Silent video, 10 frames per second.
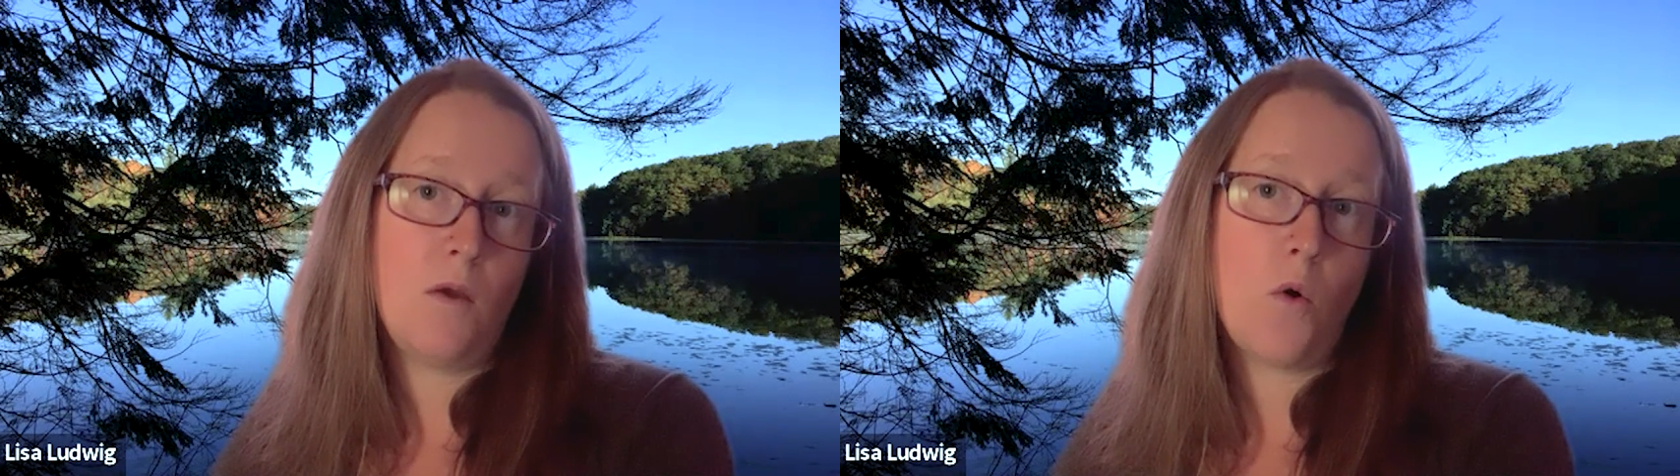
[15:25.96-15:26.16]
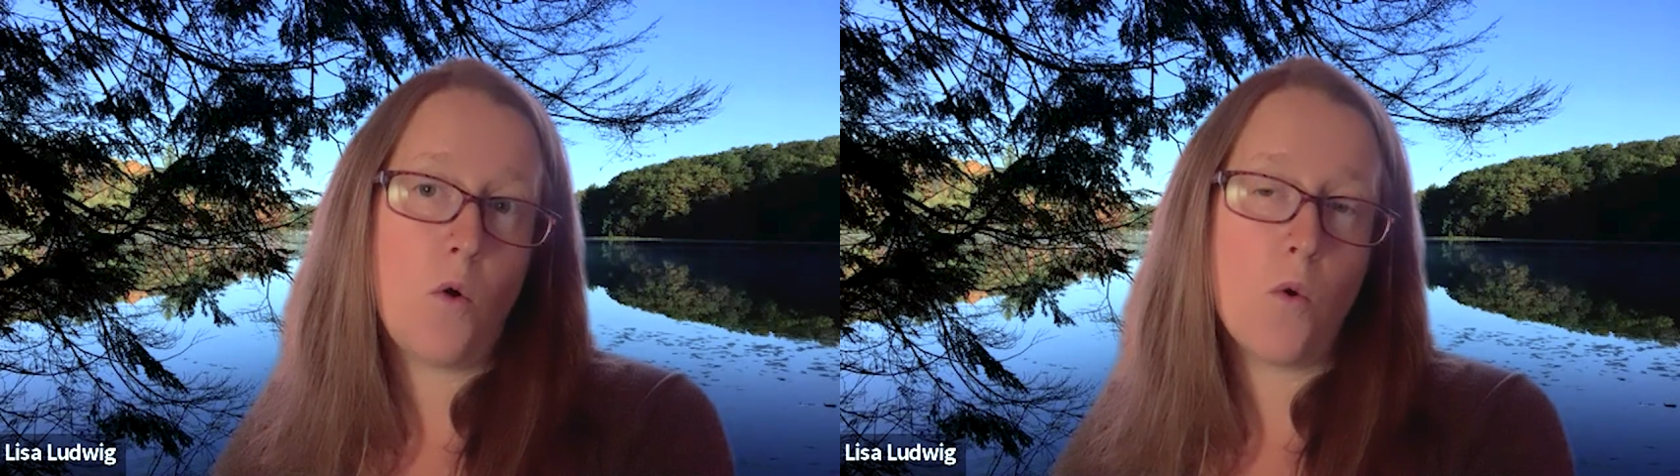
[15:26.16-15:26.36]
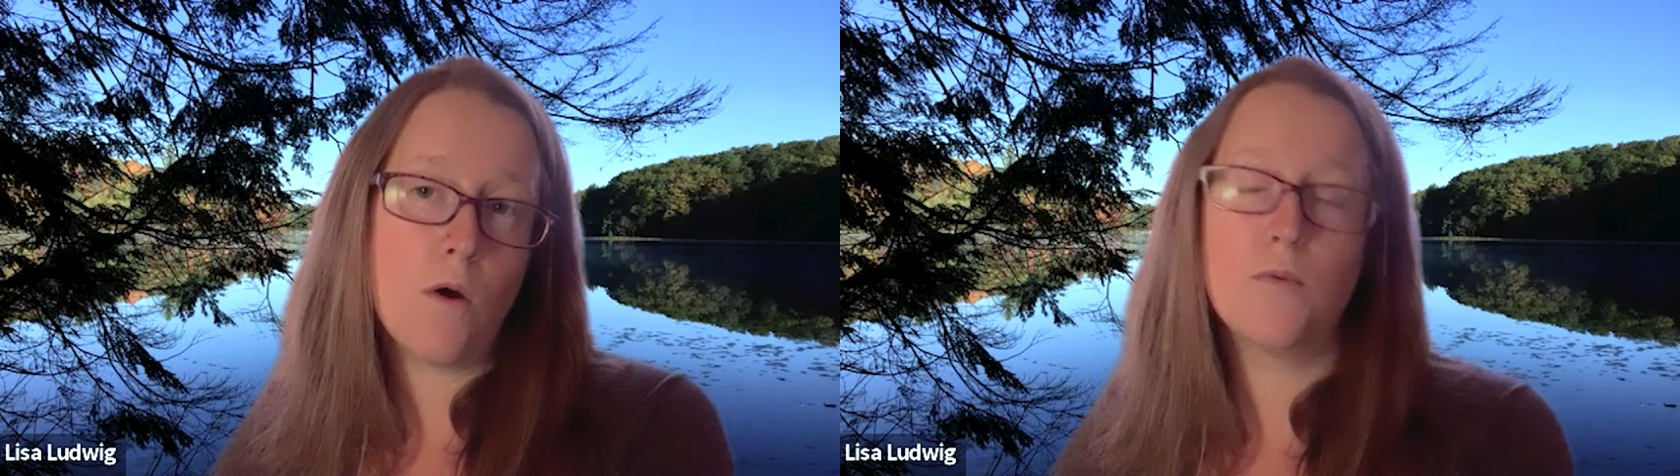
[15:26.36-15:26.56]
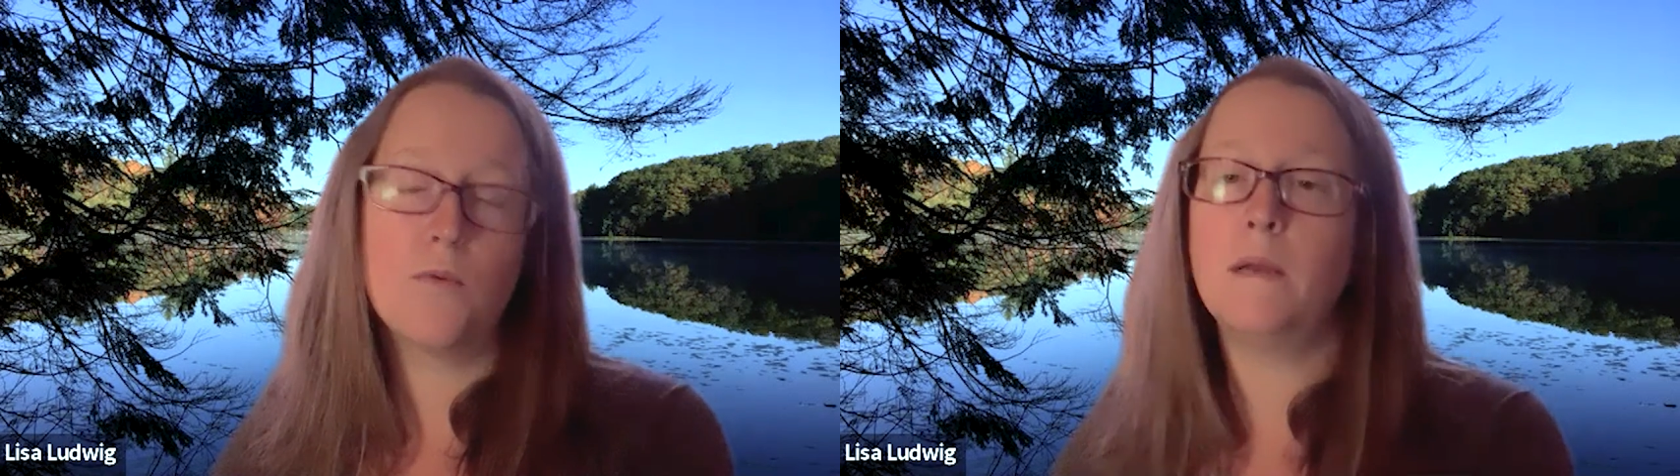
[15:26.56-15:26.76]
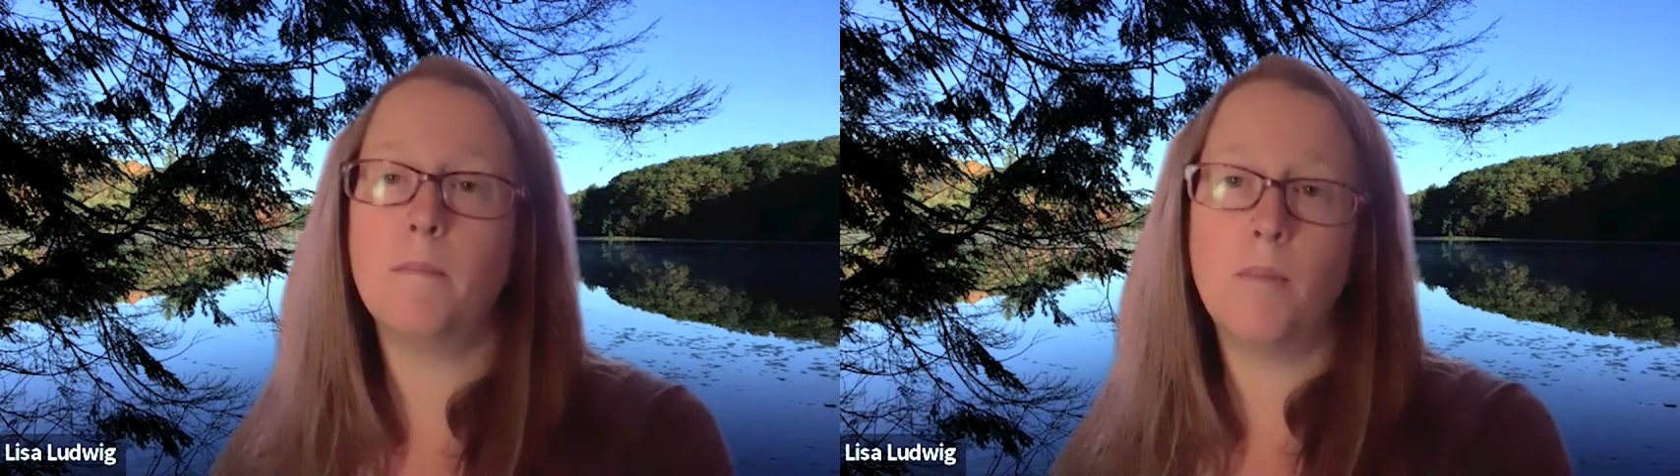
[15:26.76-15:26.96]
or
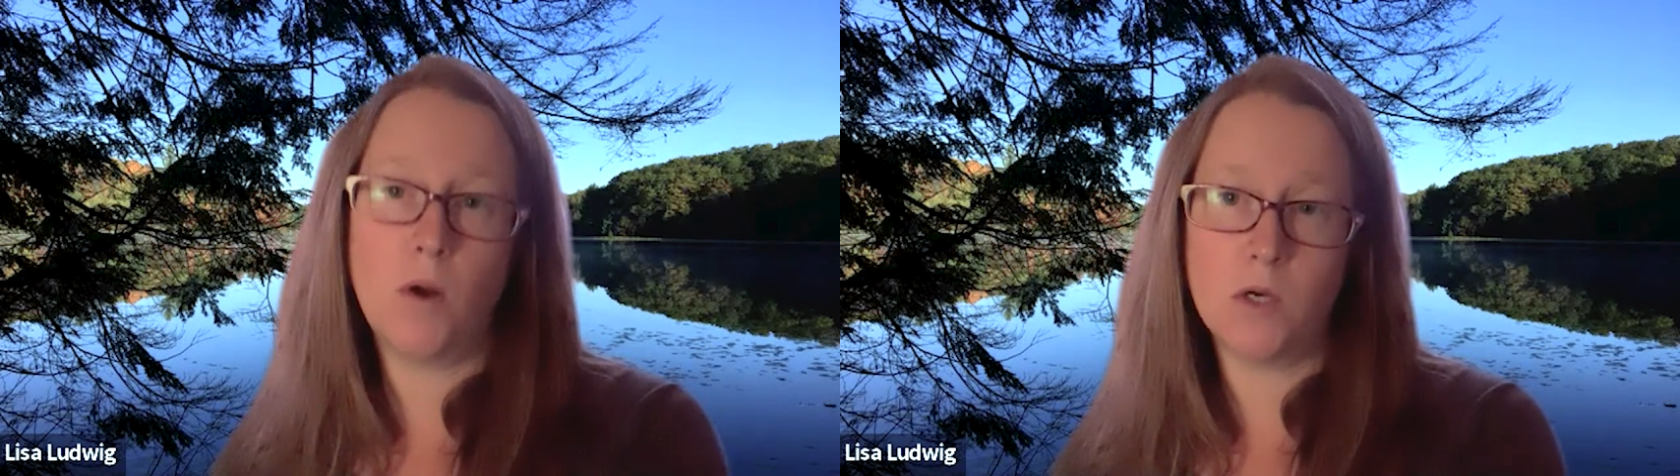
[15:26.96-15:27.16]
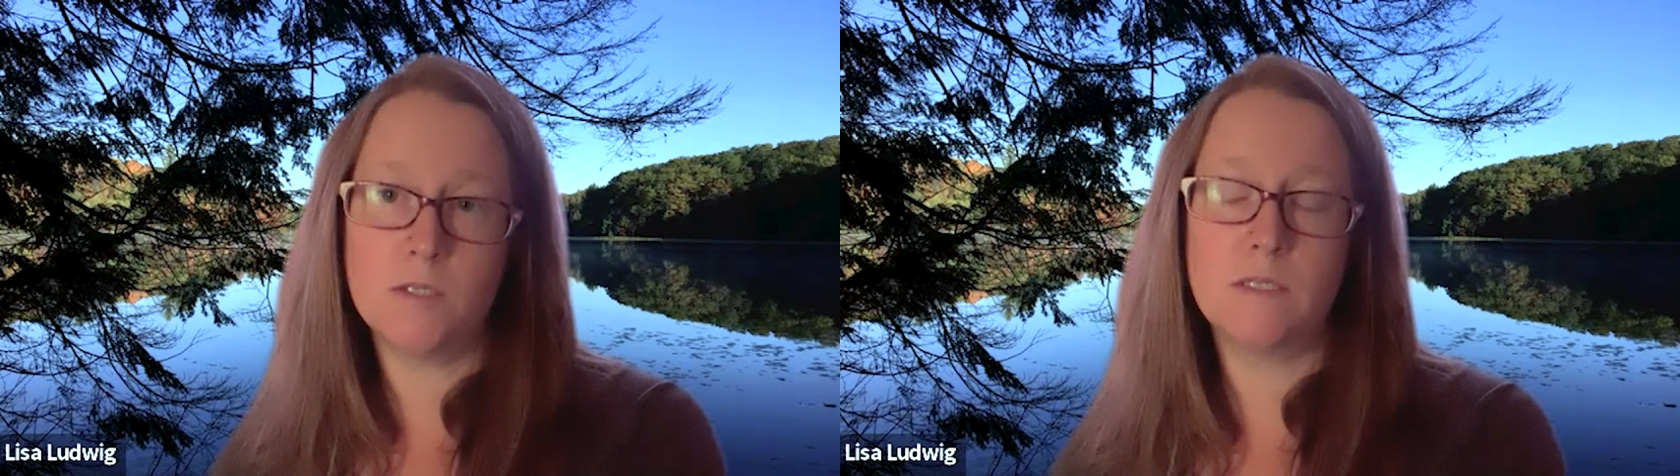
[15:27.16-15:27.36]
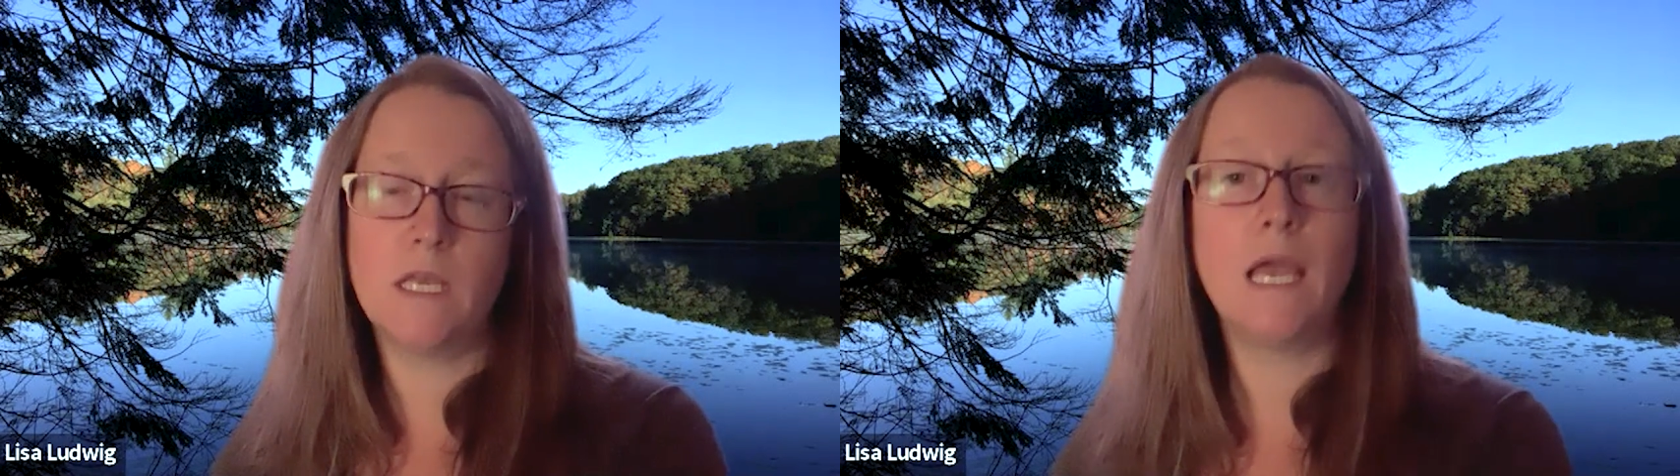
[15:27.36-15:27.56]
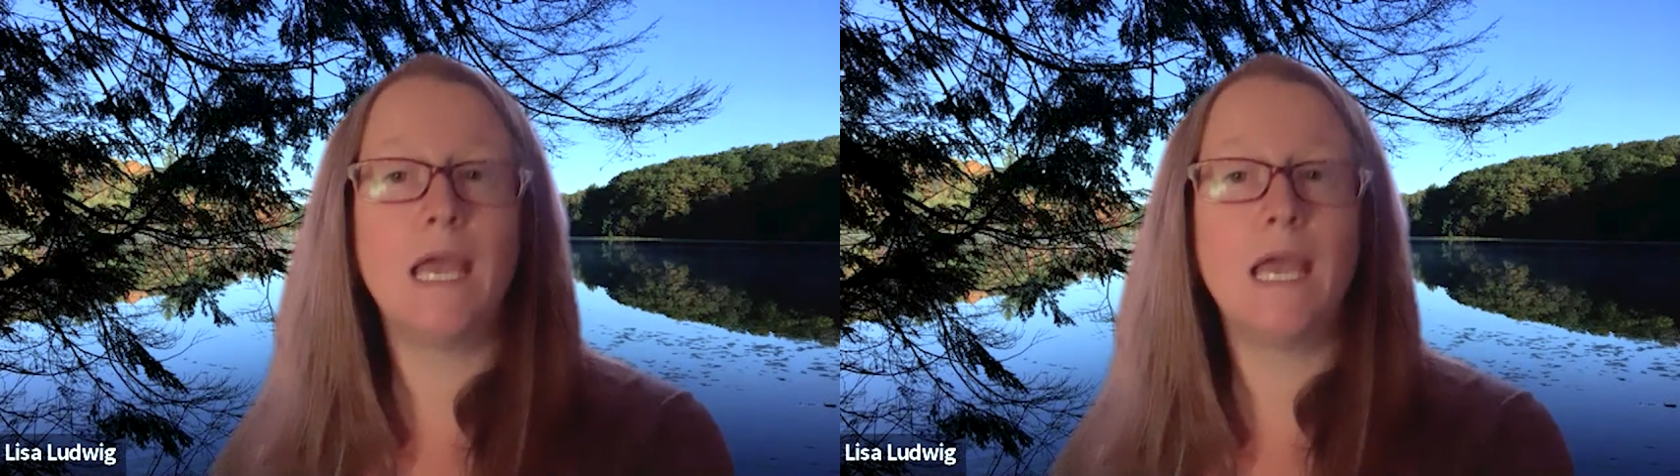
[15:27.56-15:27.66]
reimburse